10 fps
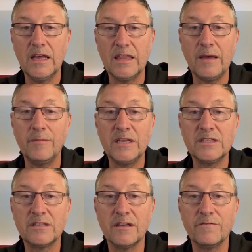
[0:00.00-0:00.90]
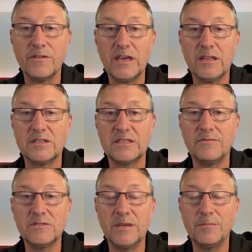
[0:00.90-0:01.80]
That means that for the other
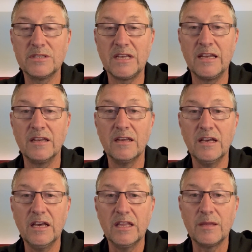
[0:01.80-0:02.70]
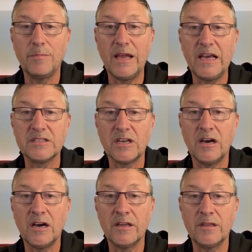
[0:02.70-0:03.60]
70%, the players
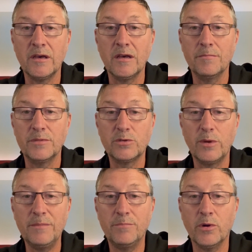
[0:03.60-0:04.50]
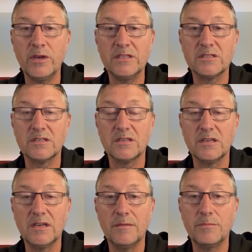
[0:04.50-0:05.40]
are either between points,
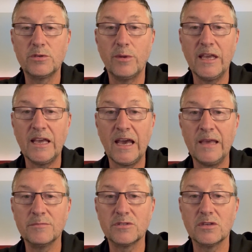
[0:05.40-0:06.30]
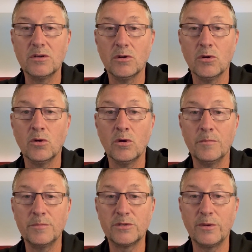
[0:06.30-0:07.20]
between games, or
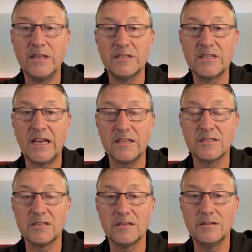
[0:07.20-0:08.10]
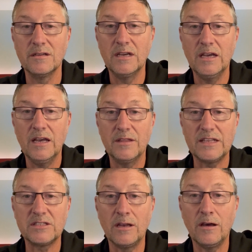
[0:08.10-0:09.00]
between sets.
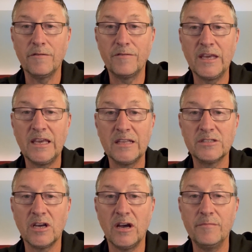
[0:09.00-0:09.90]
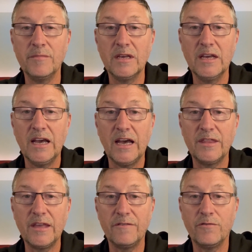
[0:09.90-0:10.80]
That's a lot of thinking time,
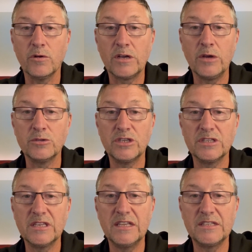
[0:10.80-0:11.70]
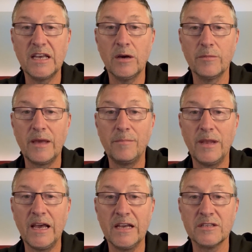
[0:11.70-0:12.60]
and therefore coaches need to help their
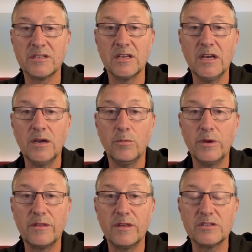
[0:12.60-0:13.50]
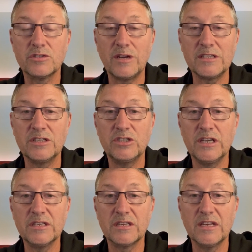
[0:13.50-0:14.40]
players with
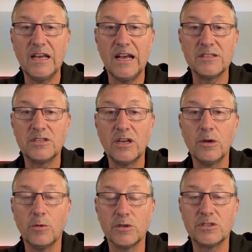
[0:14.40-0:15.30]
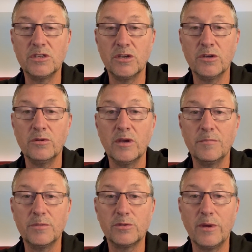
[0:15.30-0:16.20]
strategies and to know what to do
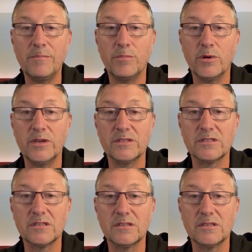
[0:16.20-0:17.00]
between points.